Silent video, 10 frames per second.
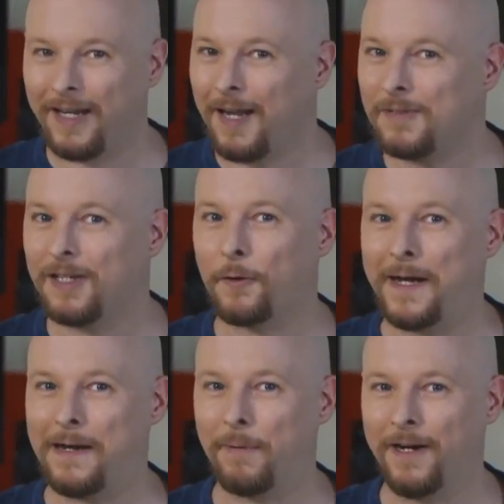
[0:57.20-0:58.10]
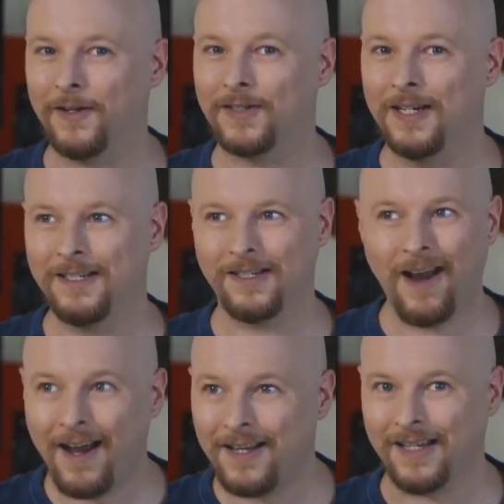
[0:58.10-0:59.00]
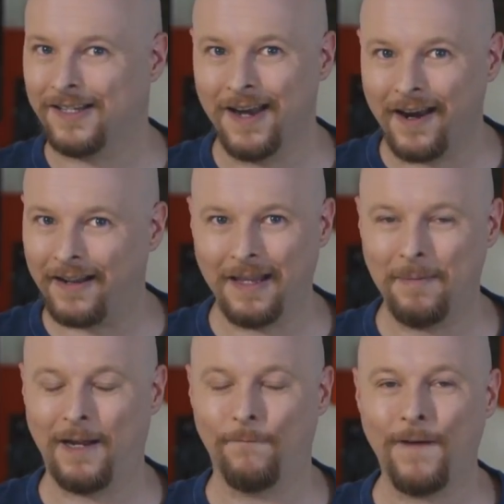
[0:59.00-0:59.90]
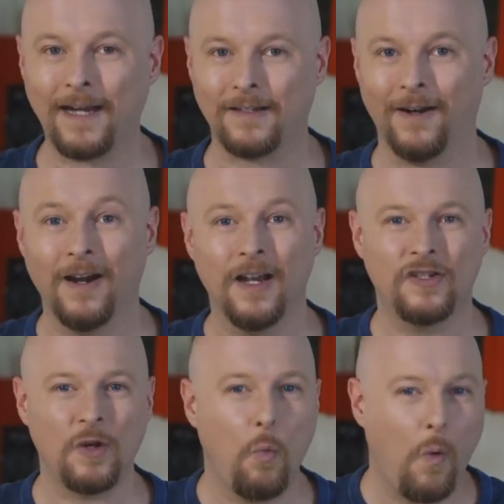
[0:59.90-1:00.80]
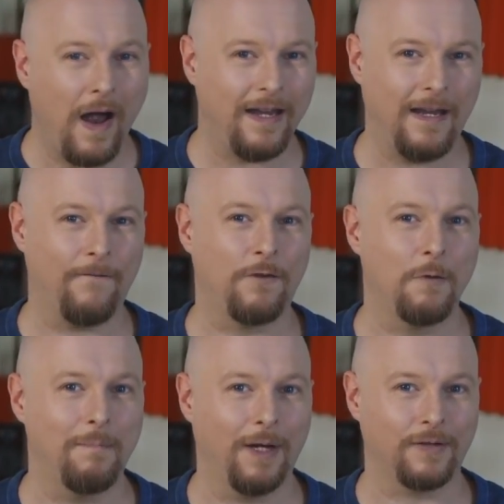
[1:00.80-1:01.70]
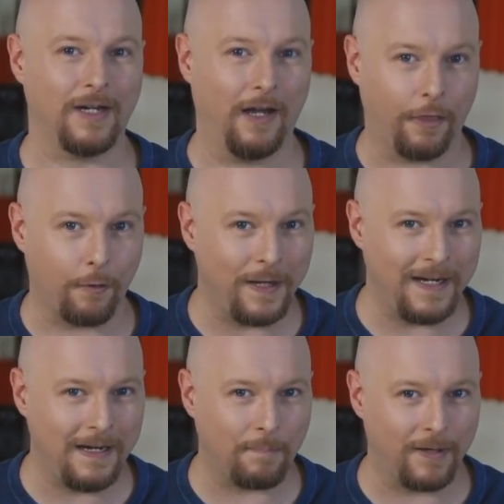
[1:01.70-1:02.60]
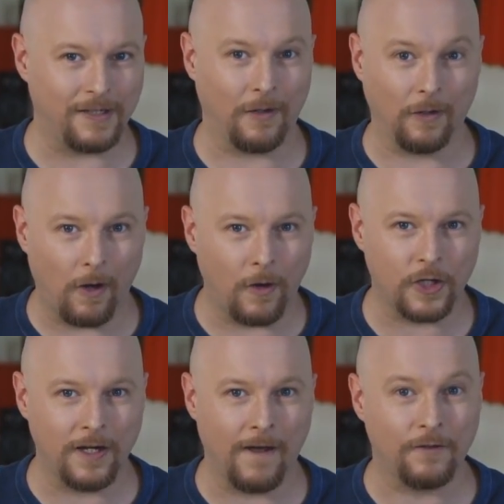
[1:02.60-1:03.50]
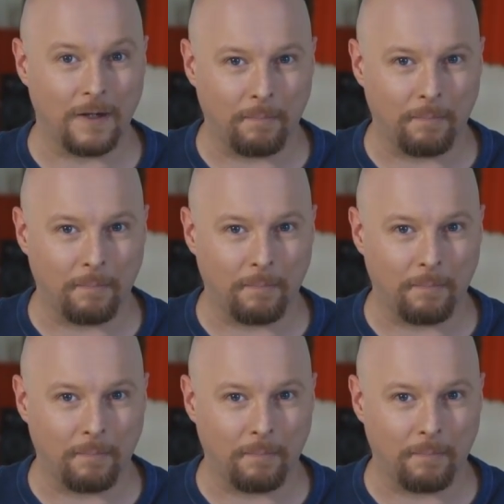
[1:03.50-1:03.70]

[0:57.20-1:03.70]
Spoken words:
it comes to 3D printers, size is not a limiting factor. So what if you built a 3D printer large enough to